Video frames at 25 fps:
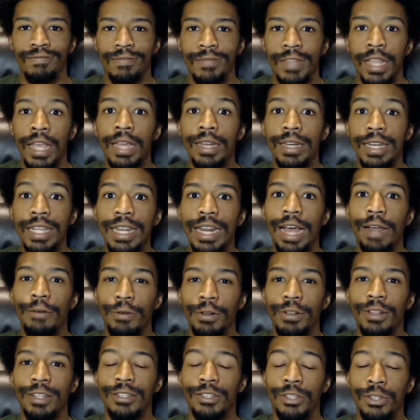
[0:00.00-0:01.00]
Need I
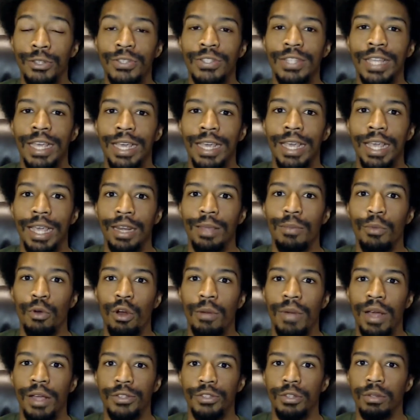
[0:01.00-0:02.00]
really to say any more
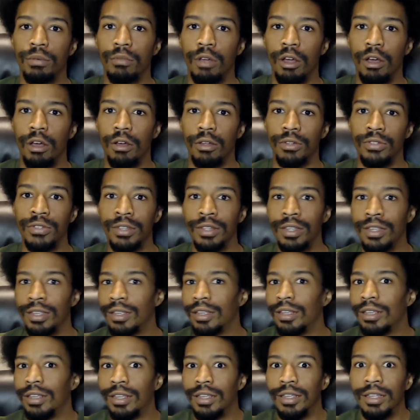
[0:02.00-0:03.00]
about Zoom calls?
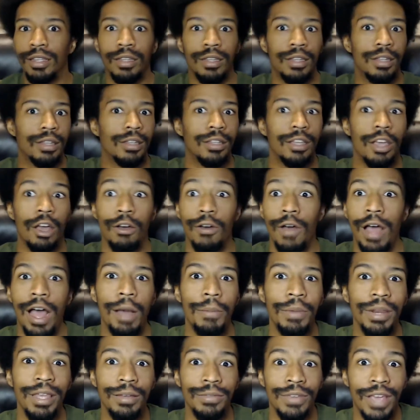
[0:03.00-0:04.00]
Yo, how
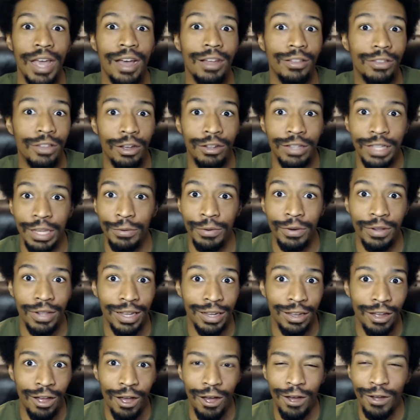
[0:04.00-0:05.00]
many of y'all thought they were like,
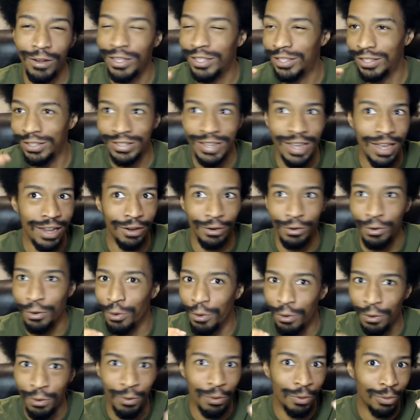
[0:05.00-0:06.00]
oh, this is kind of
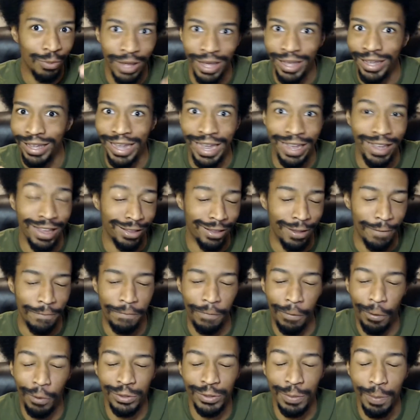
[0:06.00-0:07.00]
cool, like the
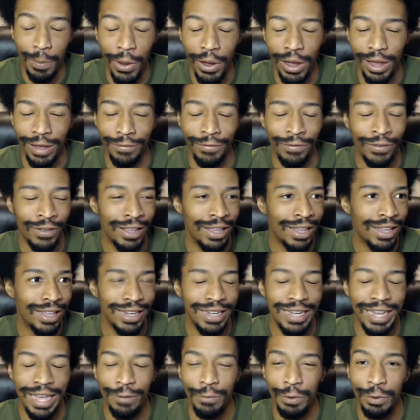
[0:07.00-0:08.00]
first month
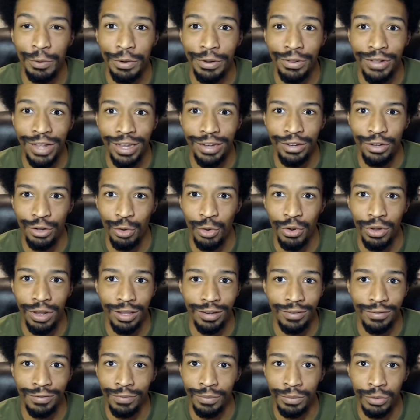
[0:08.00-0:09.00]
that we were like
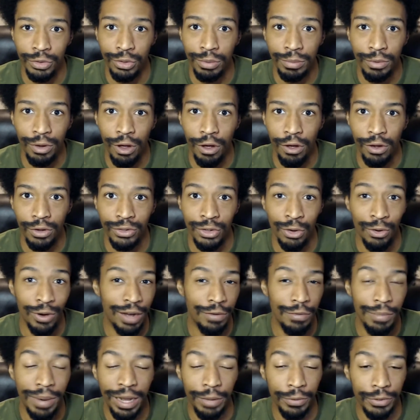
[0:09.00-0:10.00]
doing Zoom calls, or
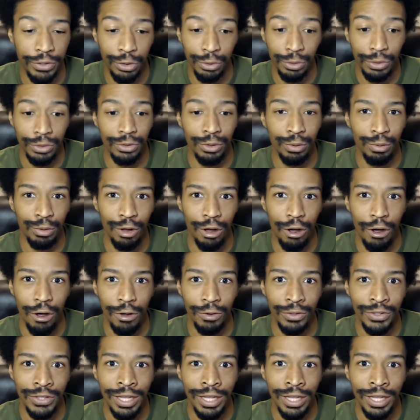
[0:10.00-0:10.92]
everybody was doing Zoom calls?